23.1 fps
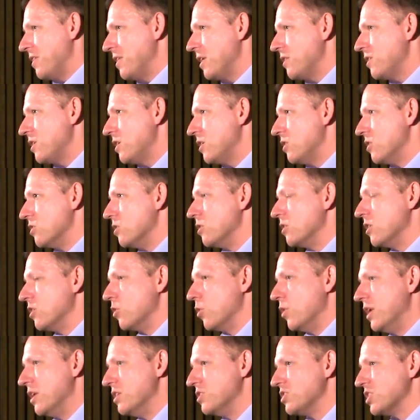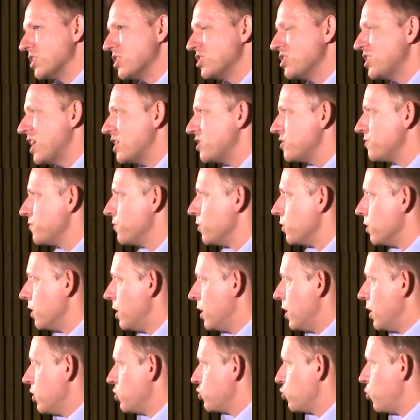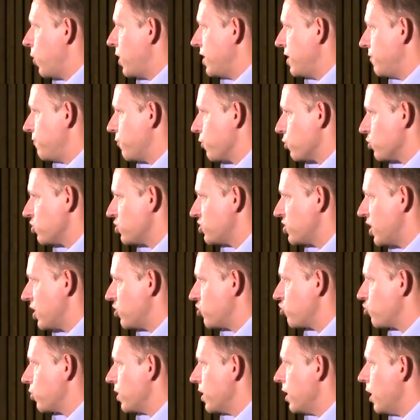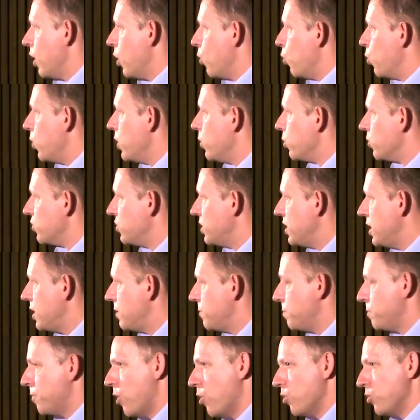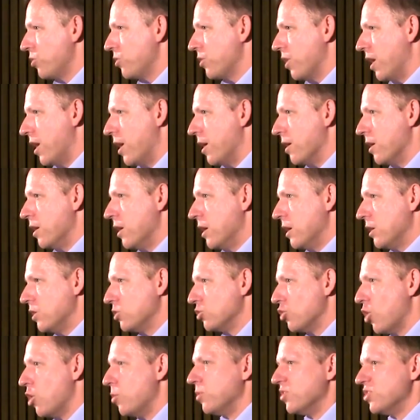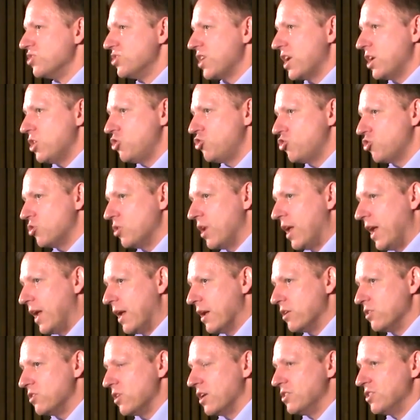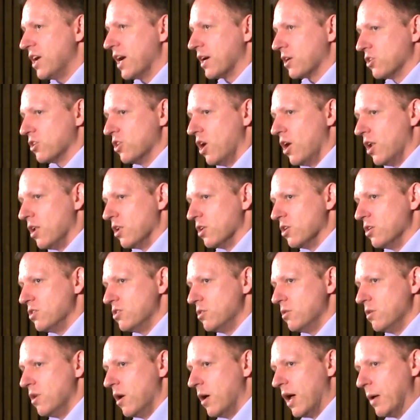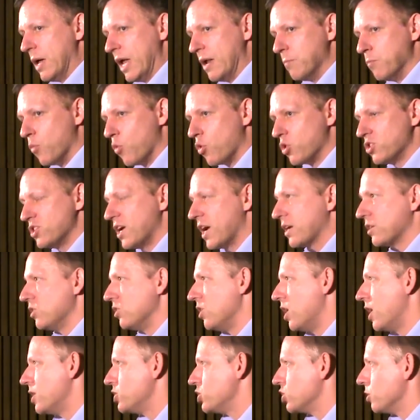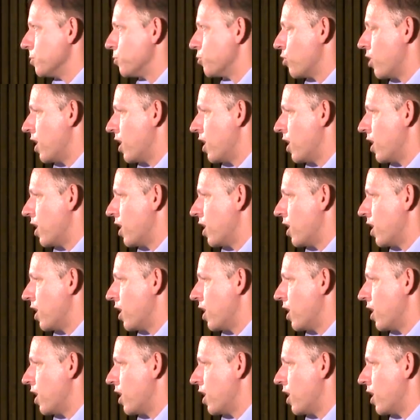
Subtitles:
think that in a successful 21st century, we will need both globalization and and more technological